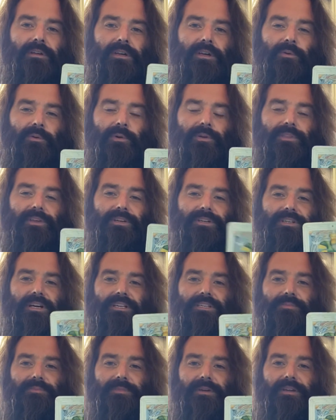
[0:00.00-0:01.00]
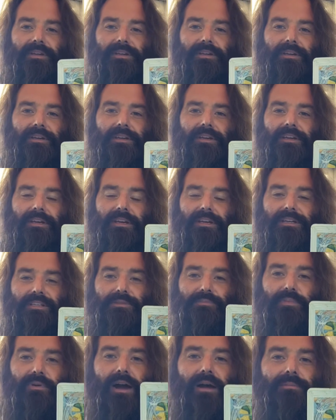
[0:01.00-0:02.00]
with adjustment is
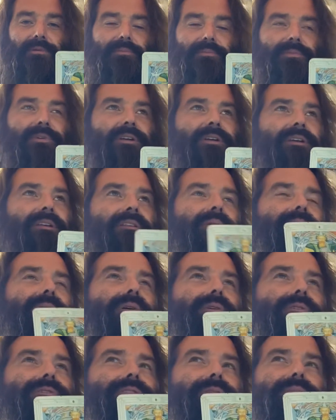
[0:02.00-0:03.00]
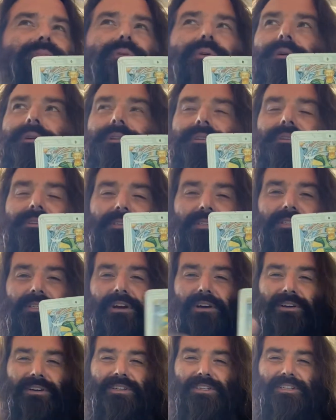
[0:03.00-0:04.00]
probably the most important
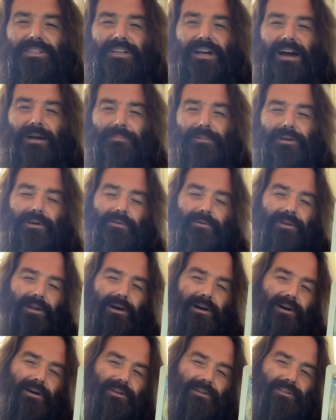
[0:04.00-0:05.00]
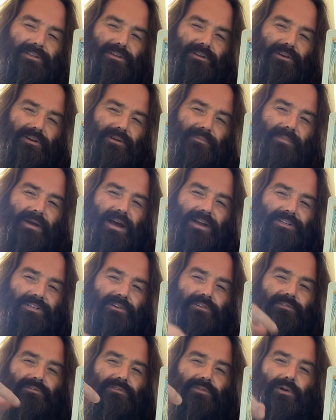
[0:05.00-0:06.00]
start-stop codon to your
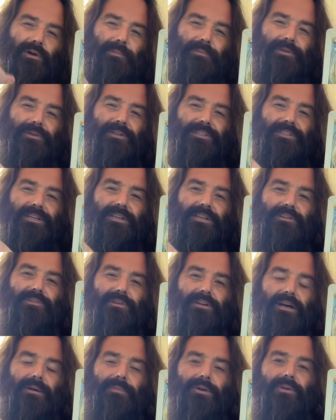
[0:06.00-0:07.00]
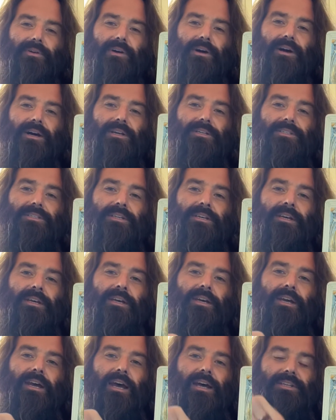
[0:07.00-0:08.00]
magical formulas that you'll come across.
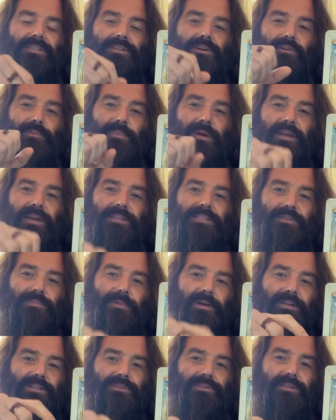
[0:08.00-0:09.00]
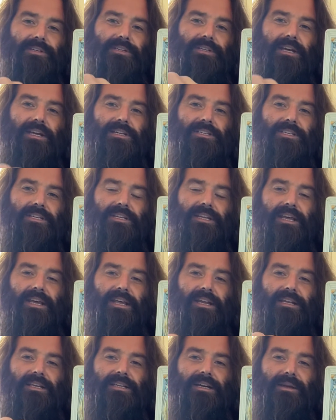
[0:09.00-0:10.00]
And so pay special attention to
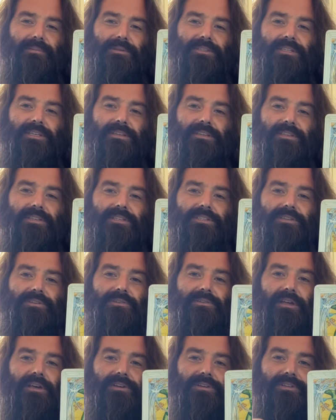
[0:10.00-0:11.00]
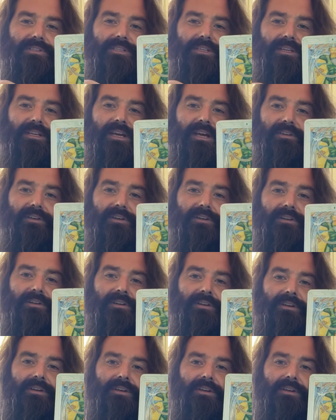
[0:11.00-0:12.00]
any time you see these two letters together.
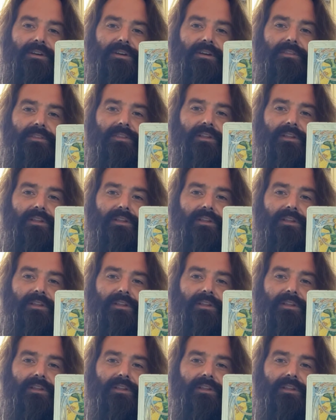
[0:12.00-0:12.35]
The